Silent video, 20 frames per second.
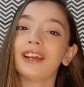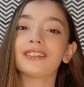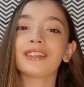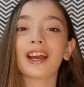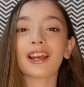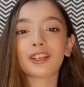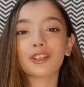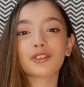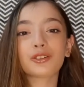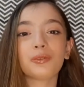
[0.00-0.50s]

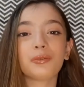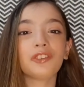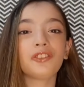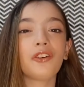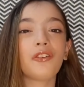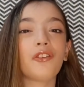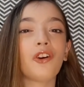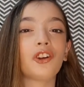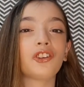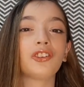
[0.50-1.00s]
thank you so much for
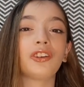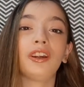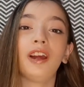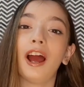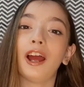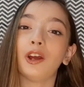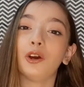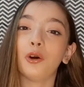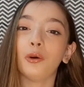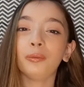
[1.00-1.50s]
watching i
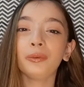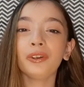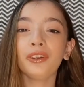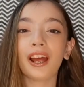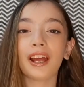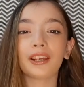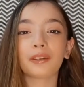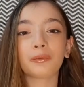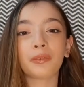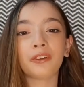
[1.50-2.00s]
hope you
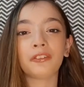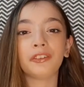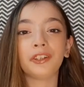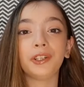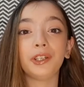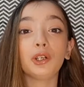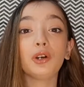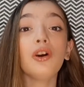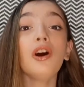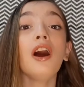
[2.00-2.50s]
liked my
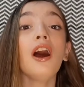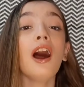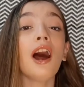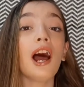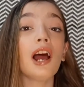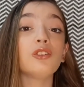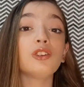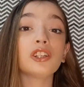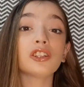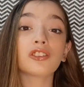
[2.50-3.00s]
video i
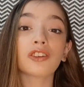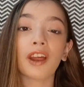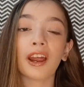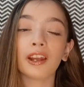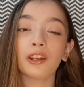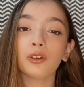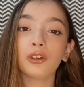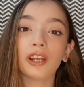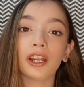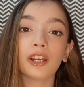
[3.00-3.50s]
will try
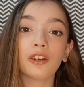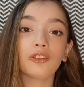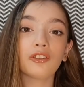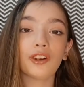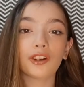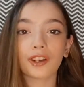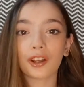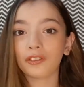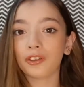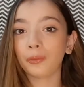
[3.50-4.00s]
to link
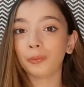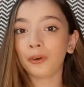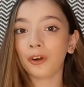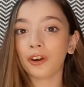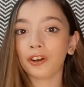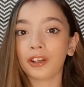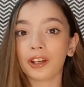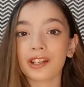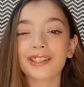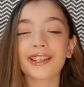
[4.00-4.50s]
whatever
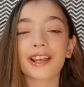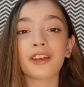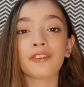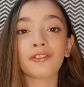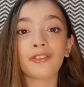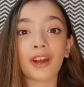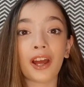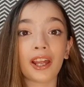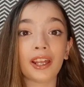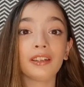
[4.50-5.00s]
products i
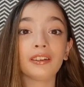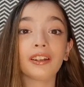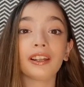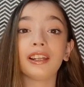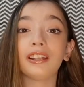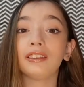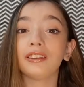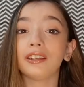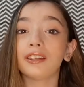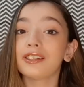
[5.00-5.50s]
find
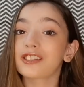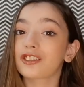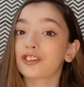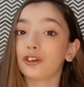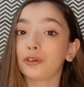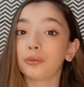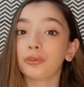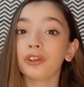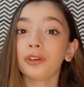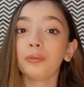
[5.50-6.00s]
in the
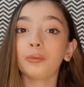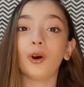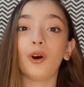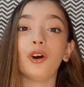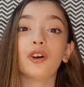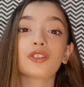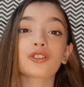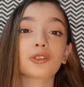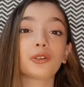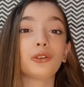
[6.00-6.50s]
description
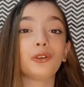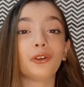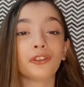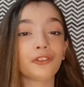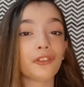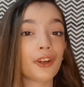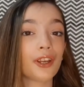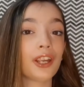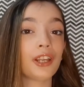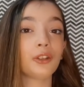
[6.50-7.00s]
box so don't
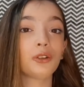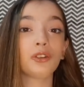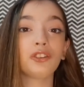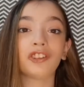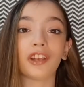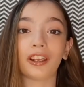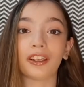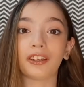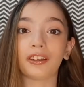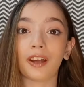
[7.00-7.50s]
forget to
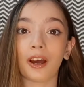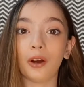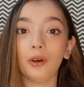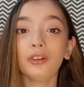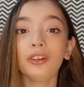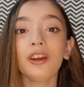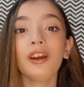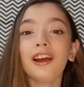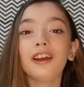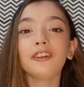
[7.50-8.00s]
check it out
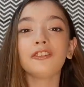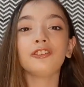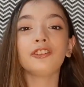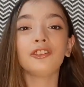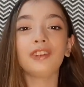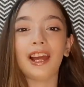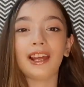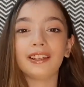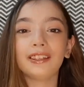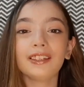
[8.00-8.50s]
if you
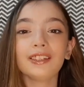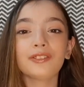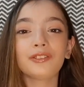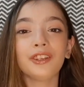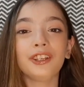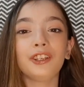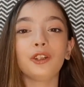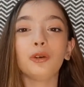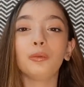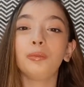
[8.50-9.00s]
like this
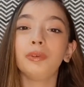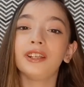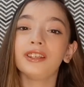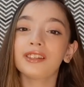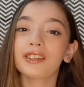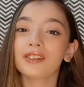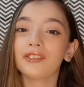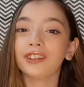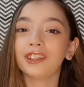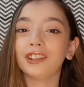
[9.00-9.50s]
video please
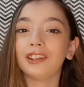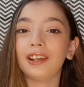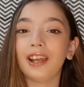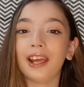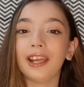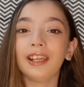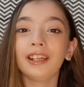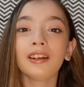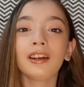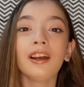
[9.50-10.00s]
give it a
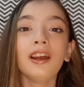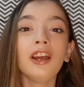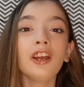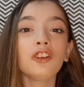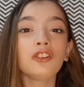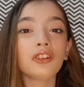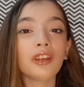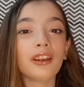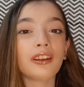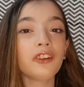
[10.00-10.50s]
like
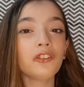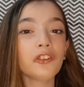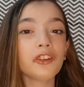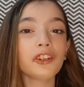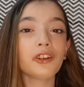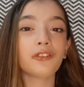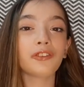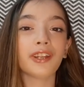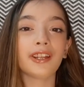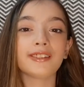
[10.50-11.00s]
share it with your
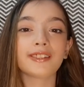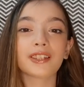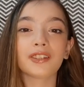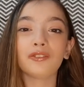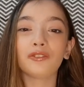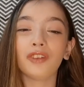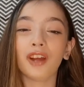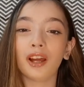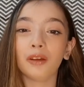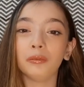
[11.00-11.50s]
friends and
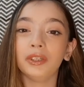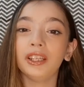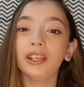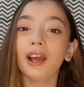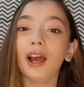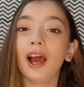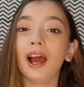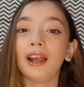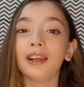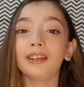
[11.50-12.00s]
family
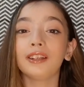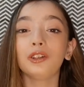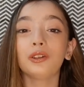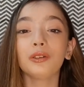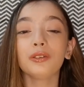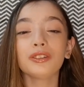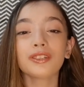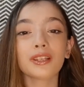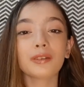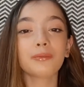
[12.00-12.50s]
and do
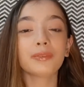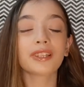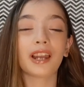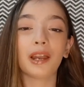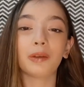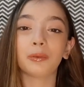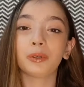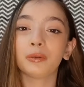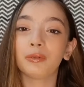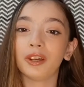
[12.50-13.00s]

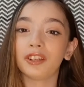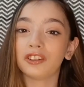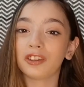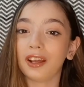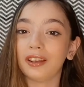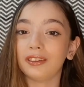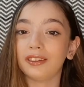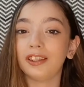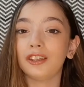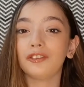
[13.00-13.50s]
subscribe to my
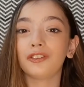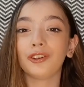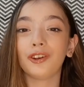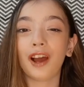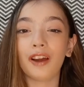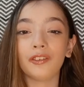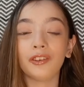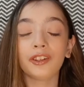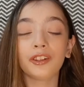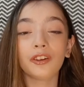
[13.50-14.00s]
channel if you
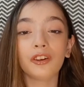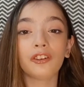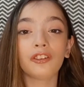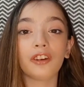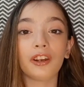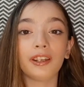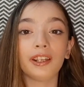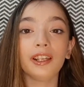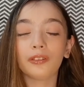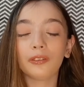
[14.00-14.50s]
haven't
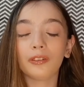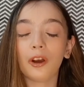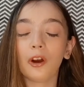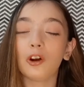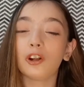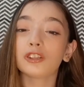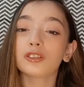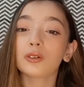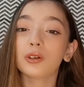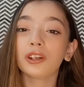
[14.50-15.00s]
already
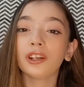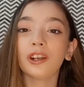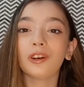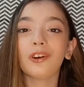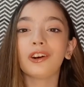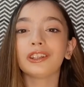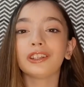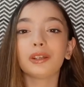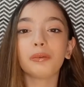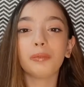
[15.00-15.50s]
also click
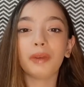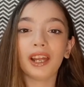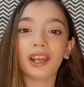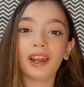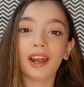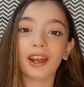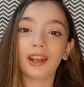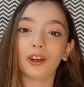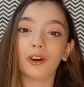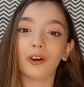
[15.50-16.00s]
on the bell
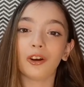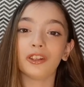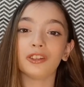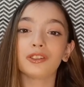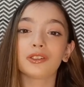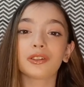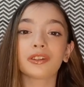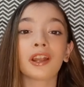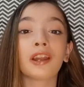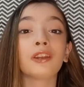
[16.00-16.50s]
icon
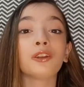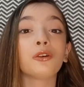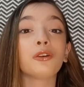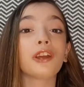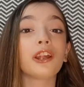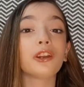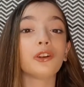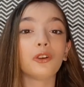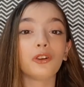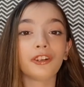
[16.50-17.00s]
so that you
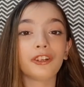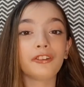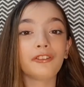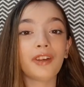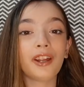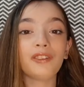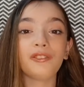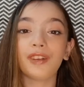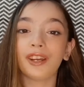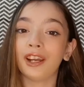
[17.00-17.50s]
get
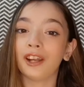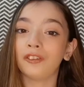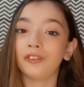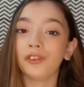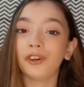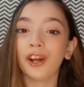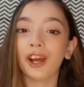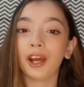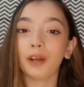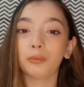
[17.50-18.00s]
notified whenever
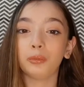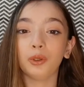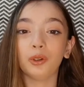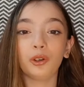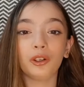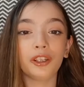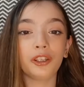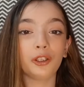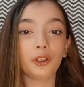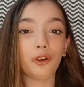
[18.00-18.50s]
i
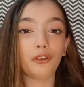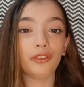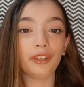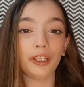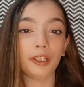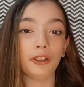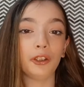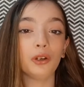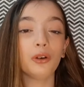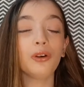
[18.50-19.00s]
upload a new
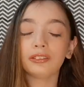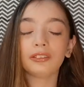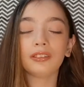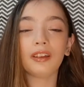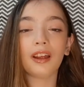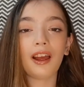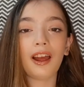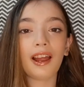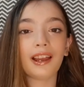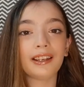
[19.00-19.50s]
video
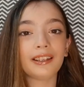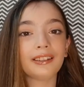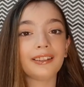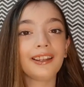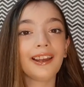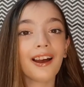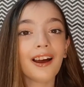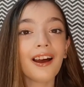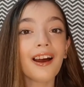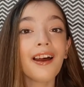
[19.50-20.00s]
and
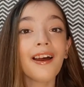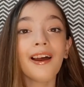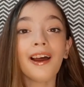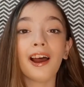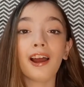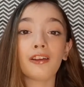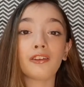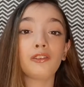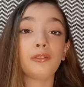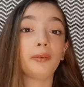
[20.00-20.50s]
yeah
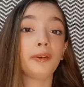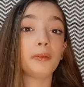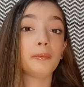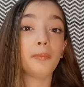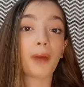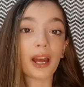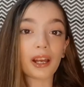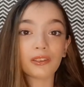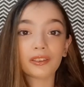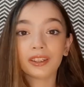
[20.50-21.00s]
i'll be
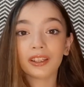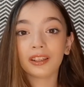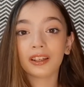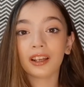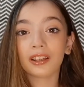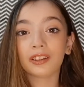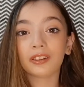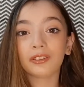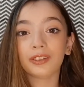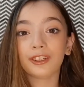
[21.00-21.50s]
back with
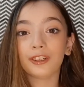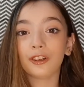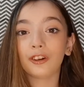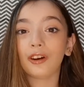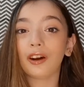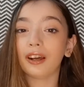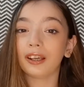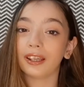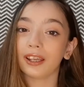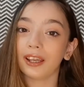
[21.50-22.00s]
another video
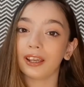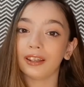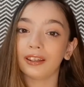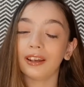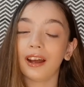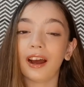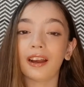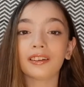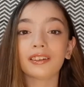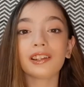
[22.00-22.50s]
again
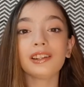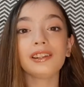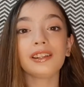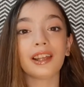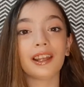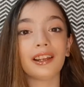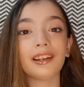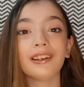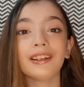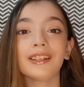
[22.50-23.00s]
until
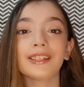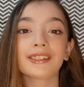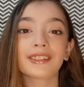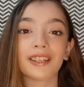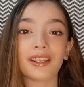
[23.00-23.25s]
then stay